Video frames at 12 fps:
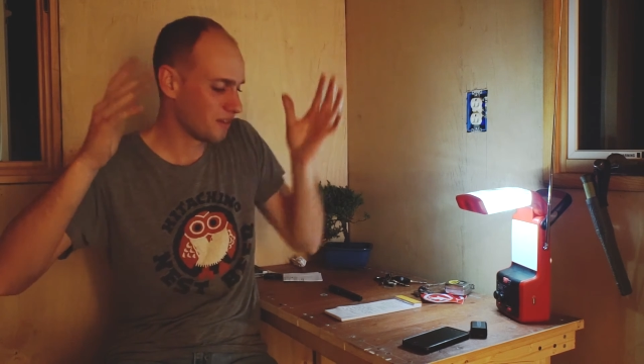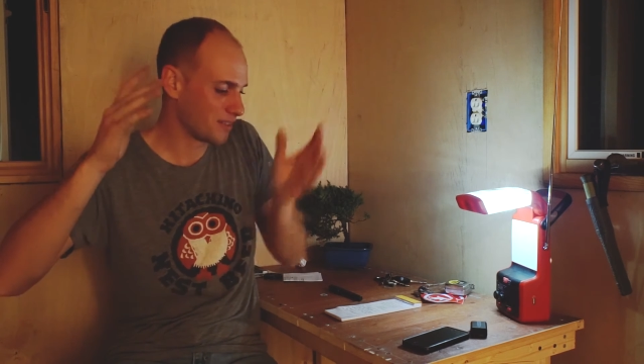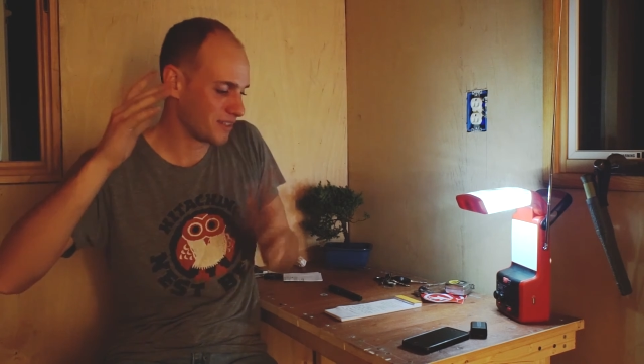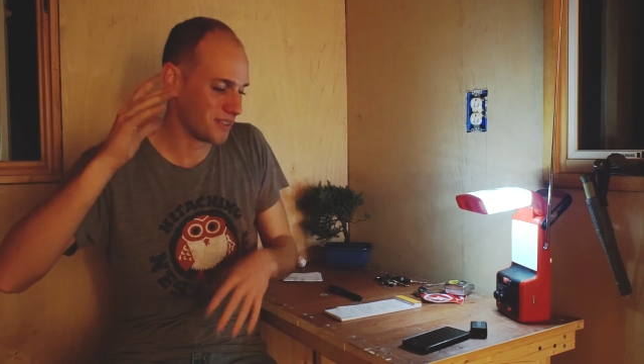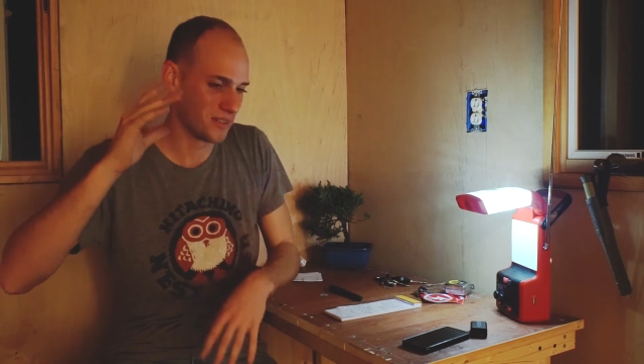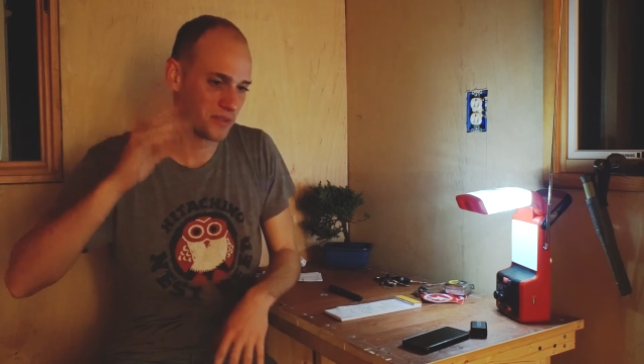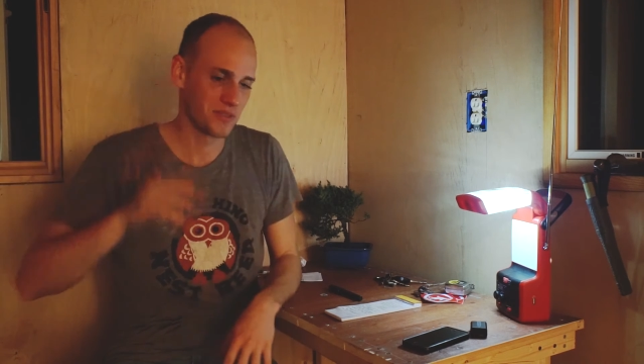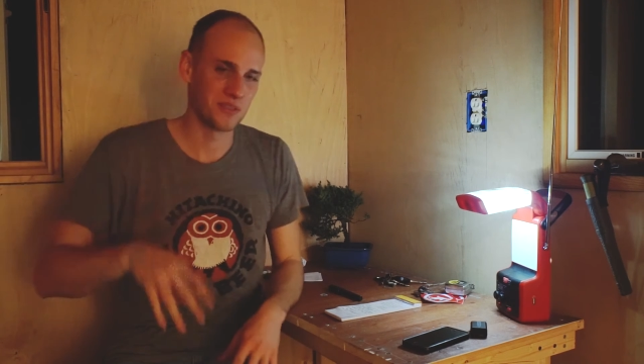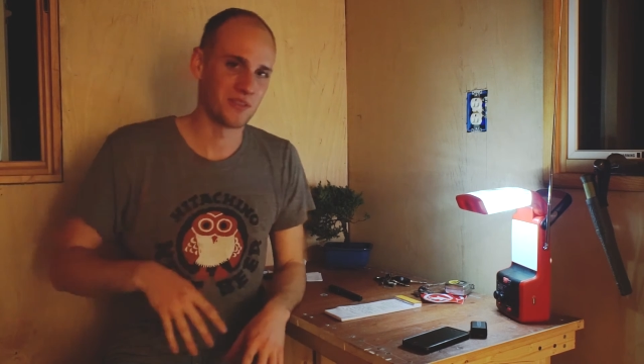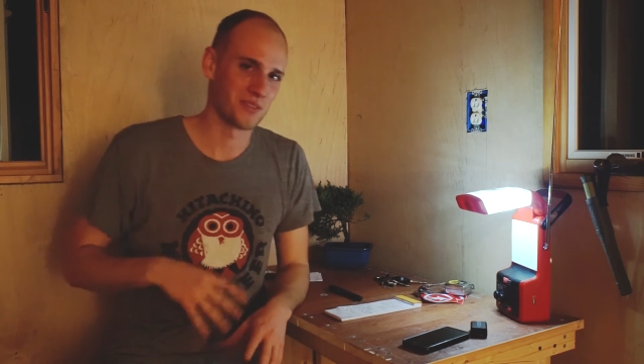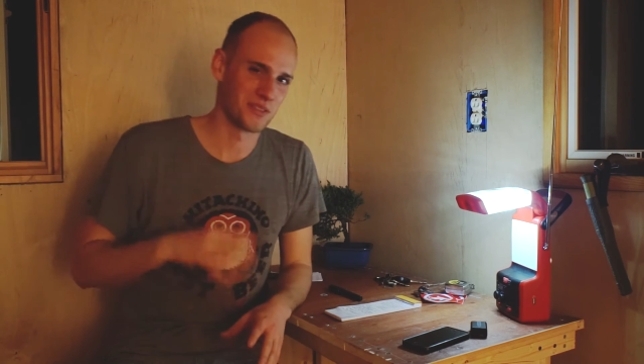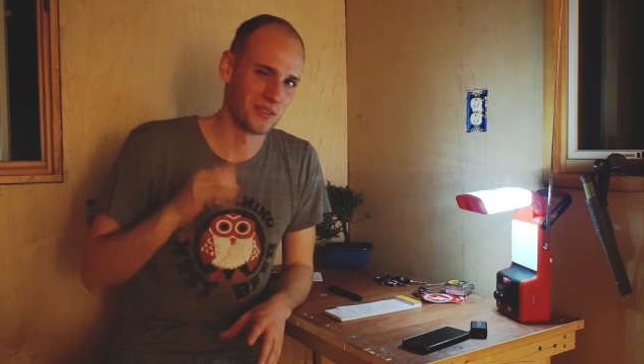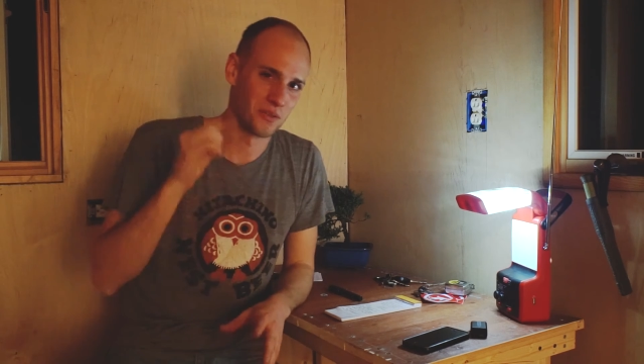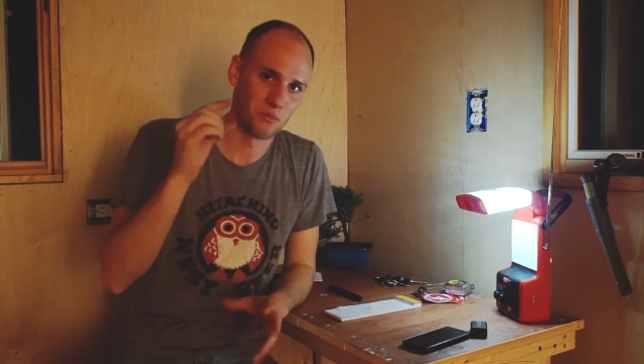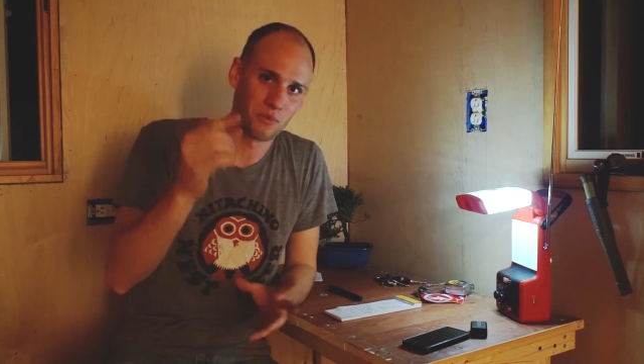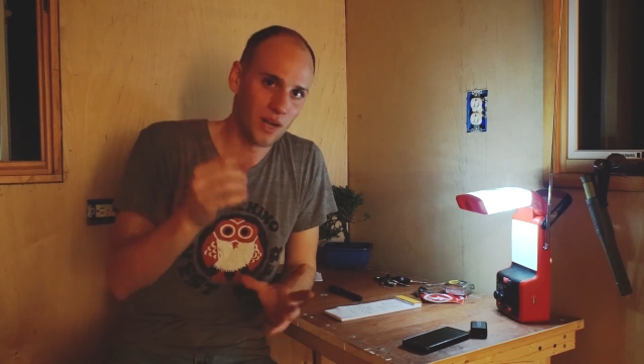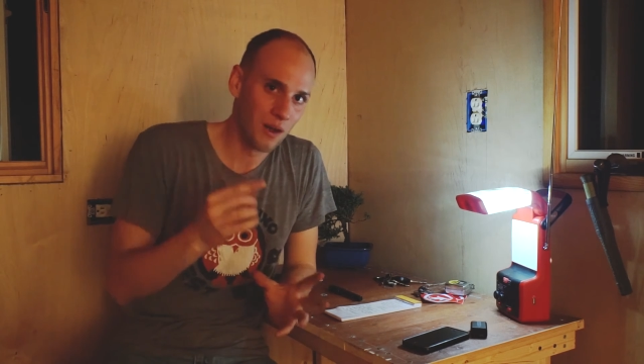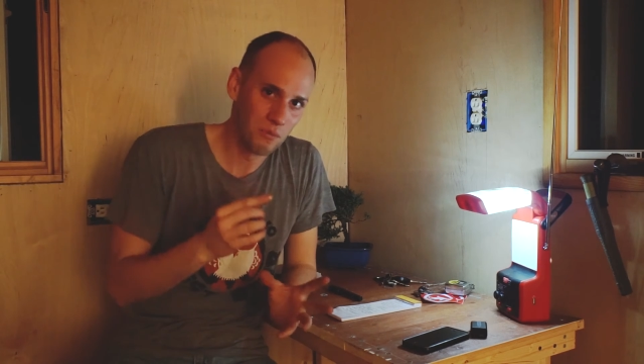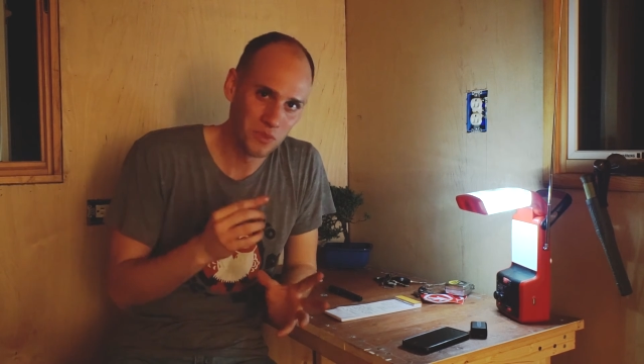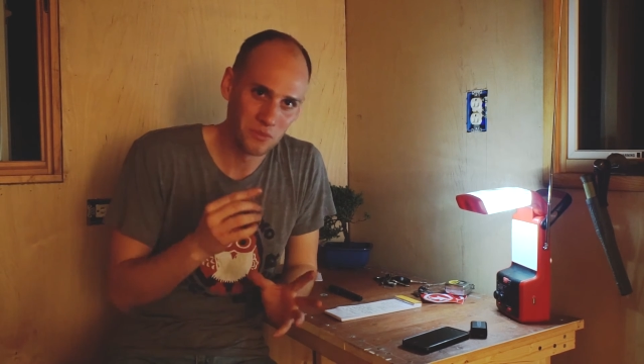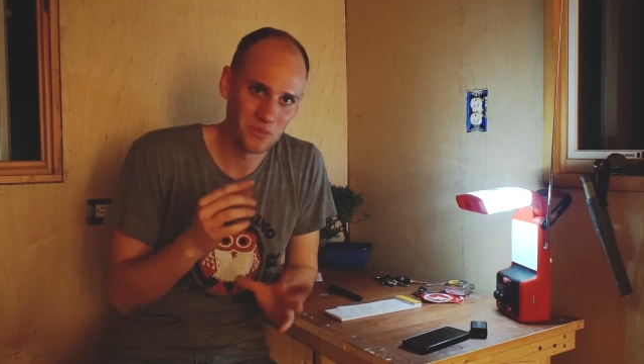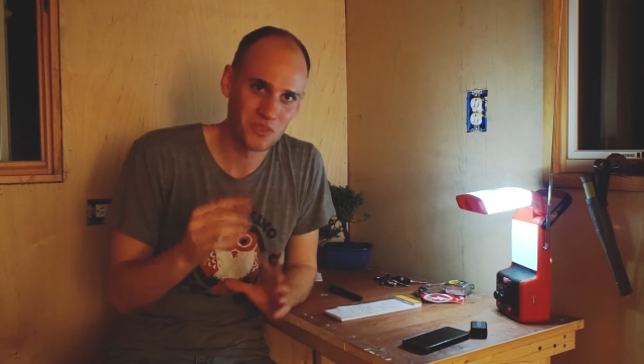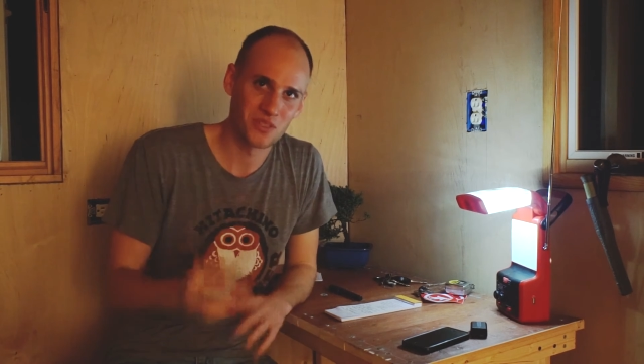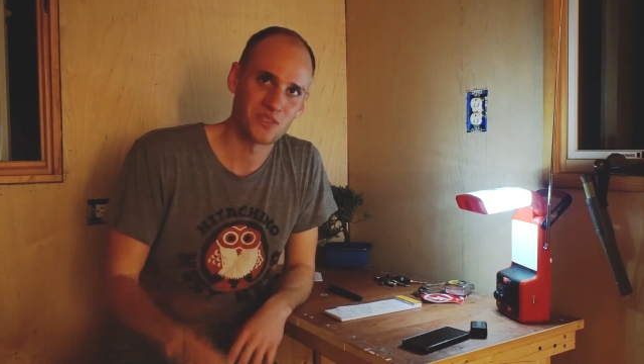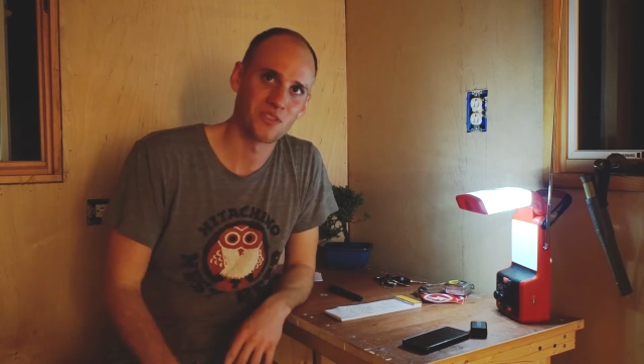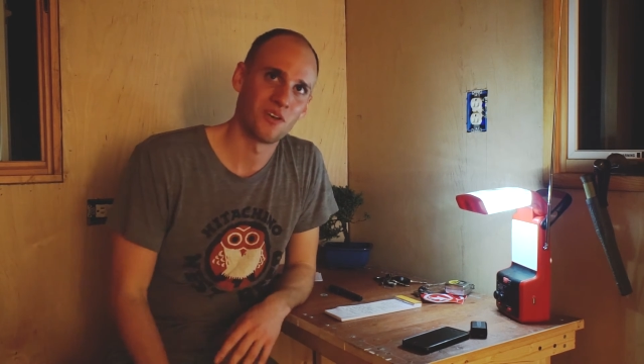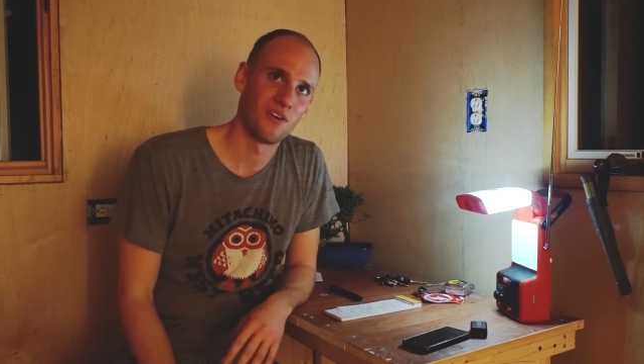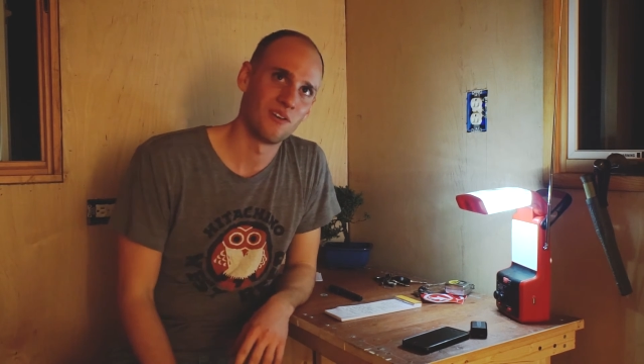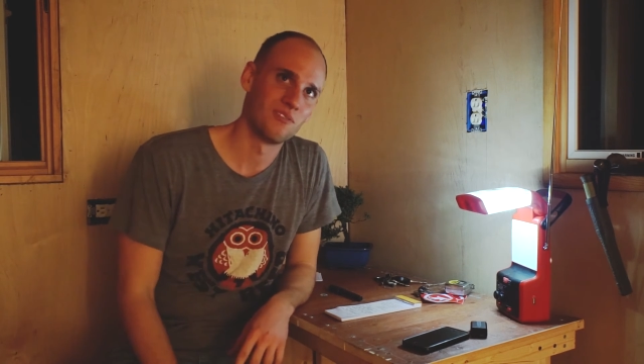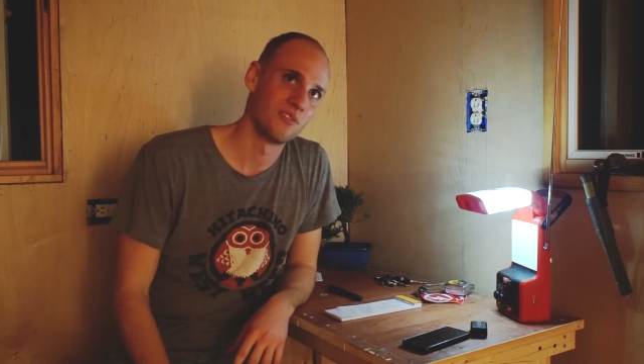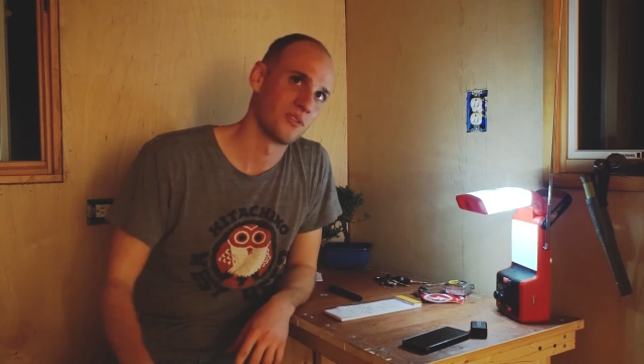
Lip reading: You know, there's little problems to solve,